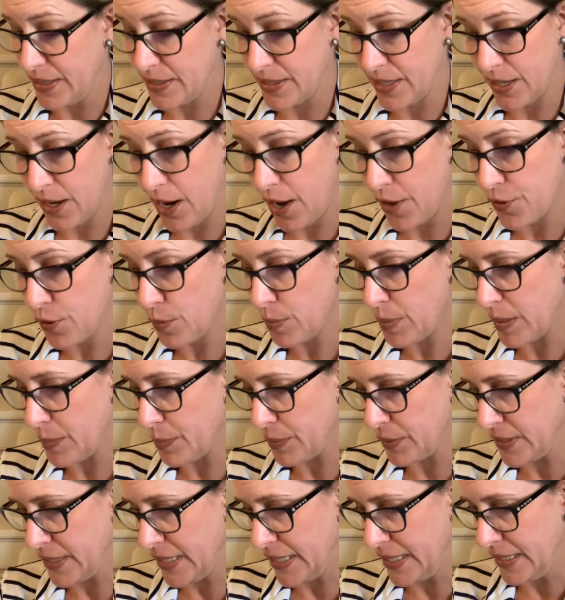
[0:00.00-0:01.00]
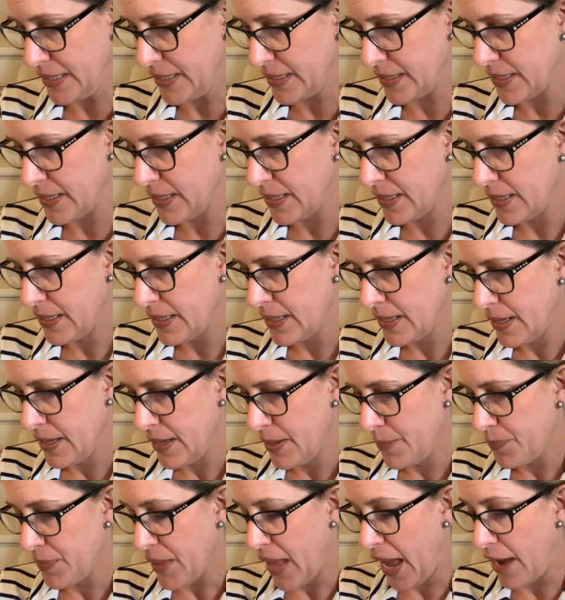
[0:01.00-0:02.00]
that other people didn't.
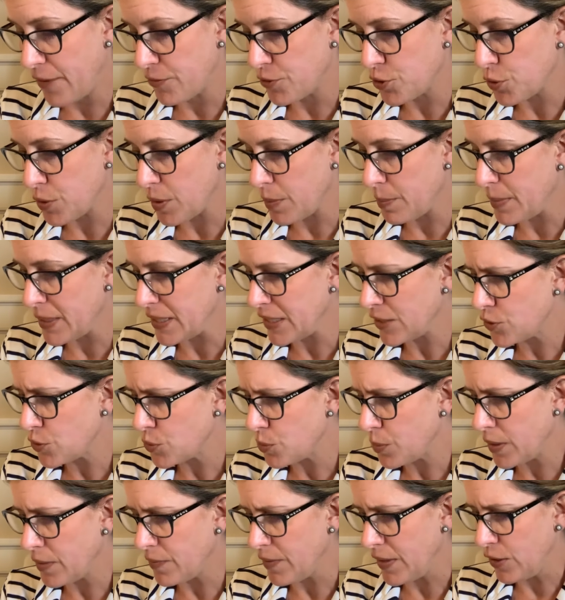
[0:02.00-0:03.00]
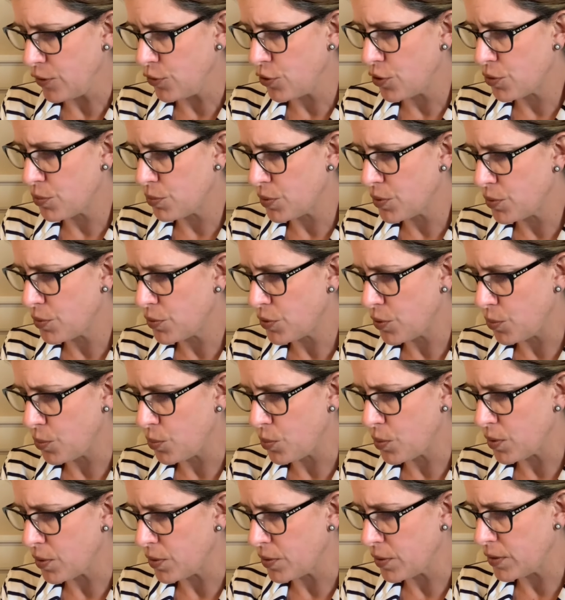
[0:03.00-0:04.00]
After a minute's weaving through the
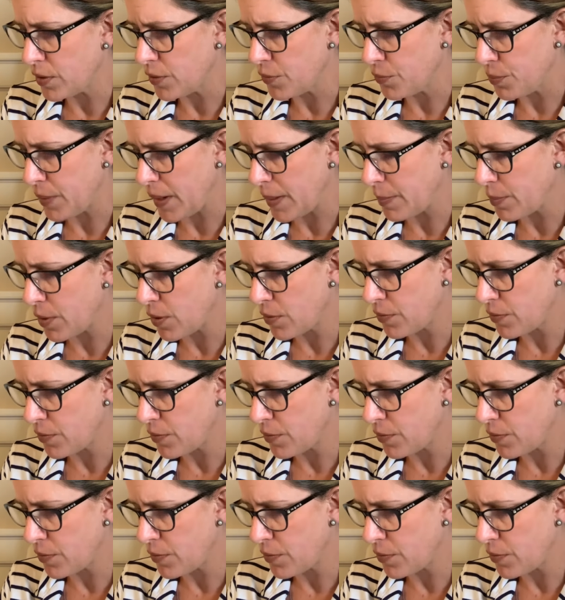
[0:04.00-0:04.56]
whirl of rainbow